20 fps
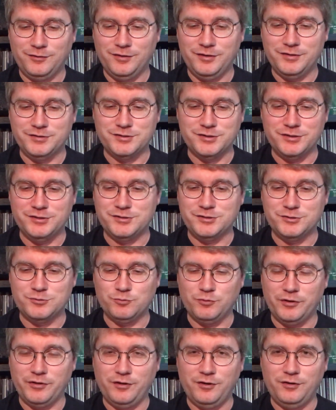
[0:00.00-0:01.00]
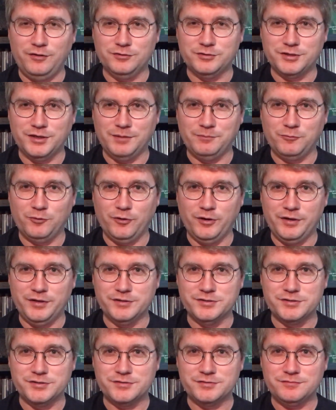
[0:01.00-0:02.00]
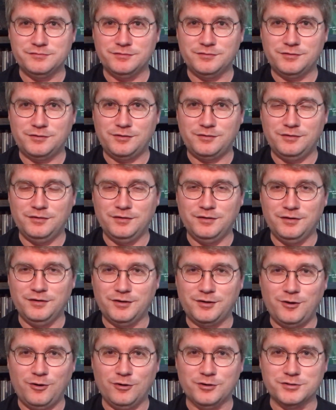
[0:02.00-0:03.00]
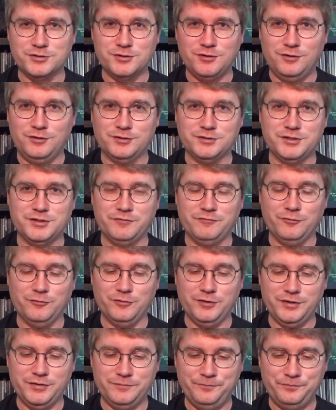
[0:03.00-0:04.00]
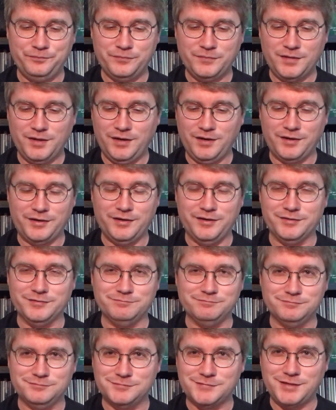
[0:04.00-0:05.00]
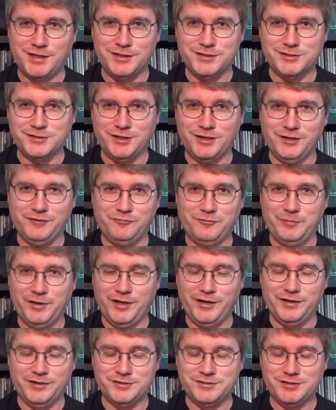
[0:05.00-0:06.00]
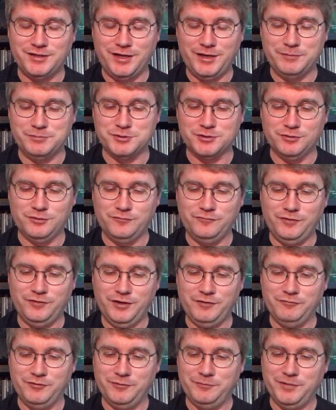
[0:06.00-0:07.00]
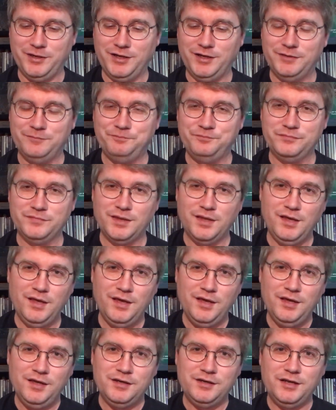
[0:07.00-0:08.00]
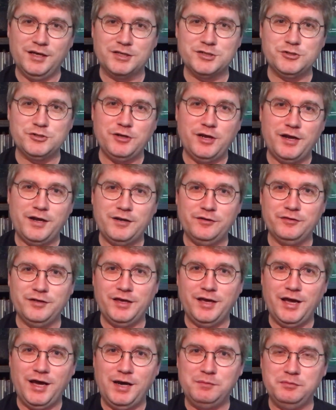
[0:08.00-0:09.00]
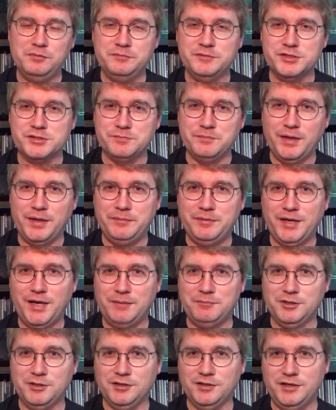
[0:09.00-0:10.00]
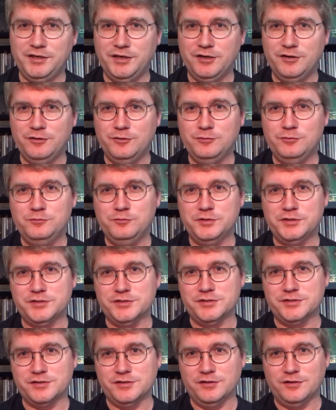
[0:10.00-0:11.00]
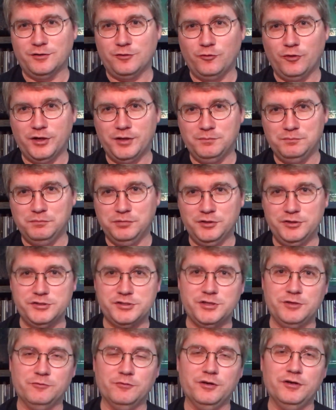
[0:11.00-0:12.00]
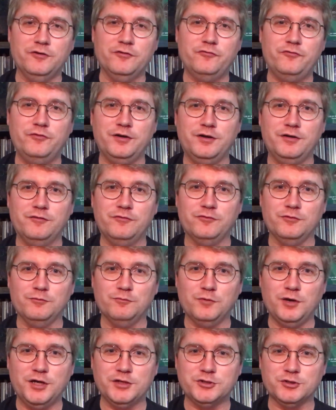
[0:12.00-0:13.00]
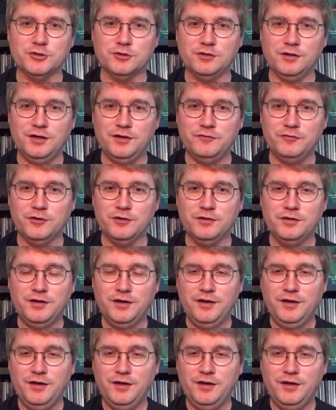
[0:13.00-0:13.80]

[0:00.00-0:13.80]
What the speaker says: It's one of the all-time greatest car songs ever written, and I can't say enough about it. It's an absolute favorite of mine. Next track on the album is Maybe I'm a Leo, which is a great bluesy riff from Roger Glover.